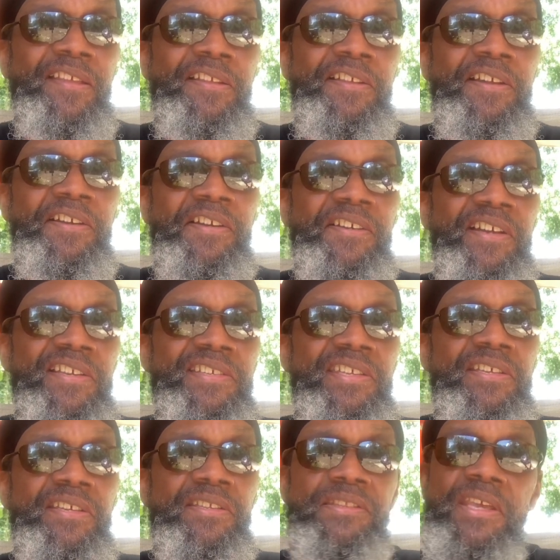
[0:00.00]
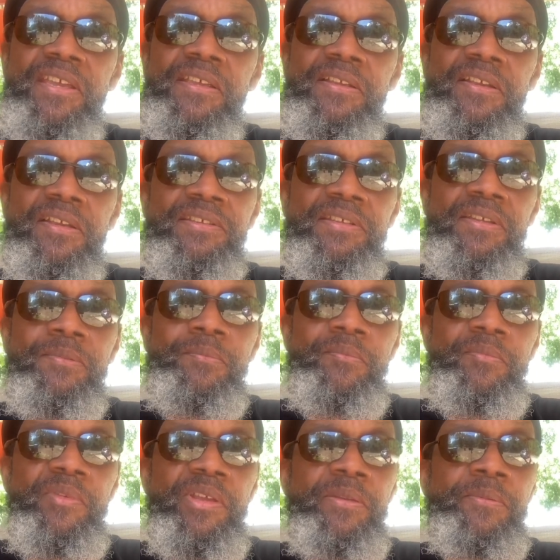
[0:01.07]
I say
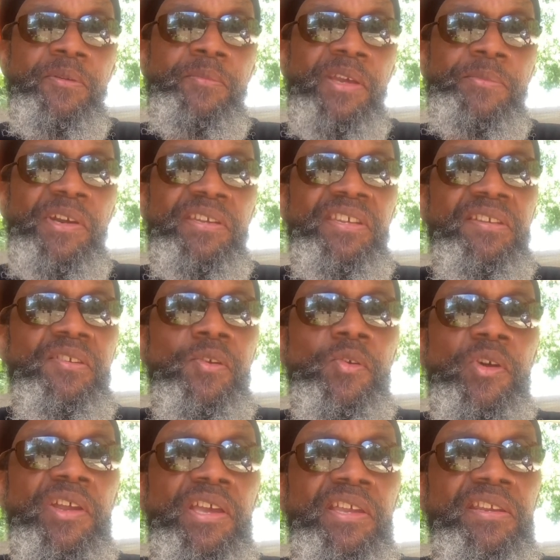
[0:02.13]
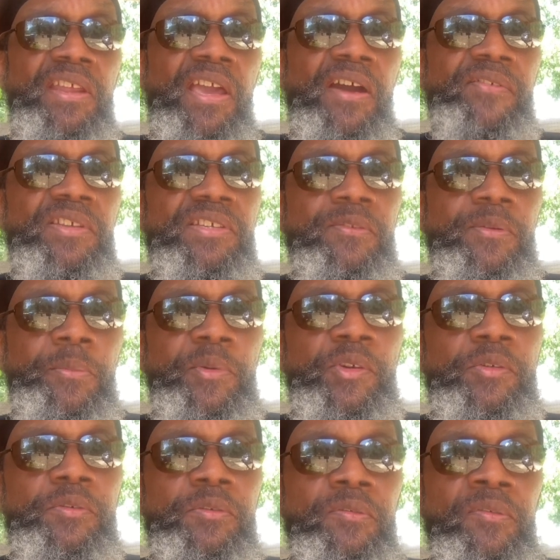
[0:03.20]
maybe I need to go ahead and have this
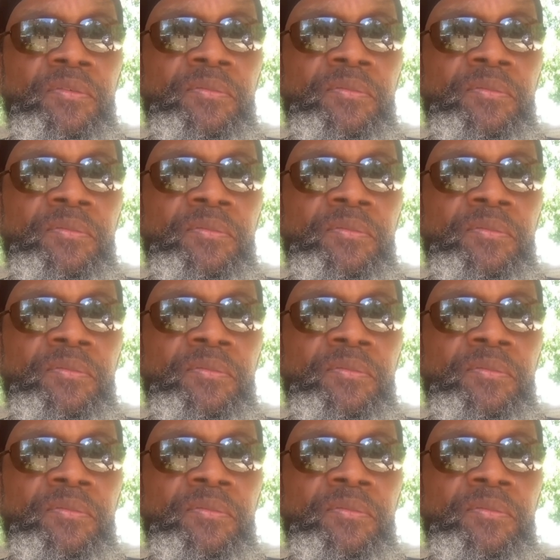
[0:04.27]
removed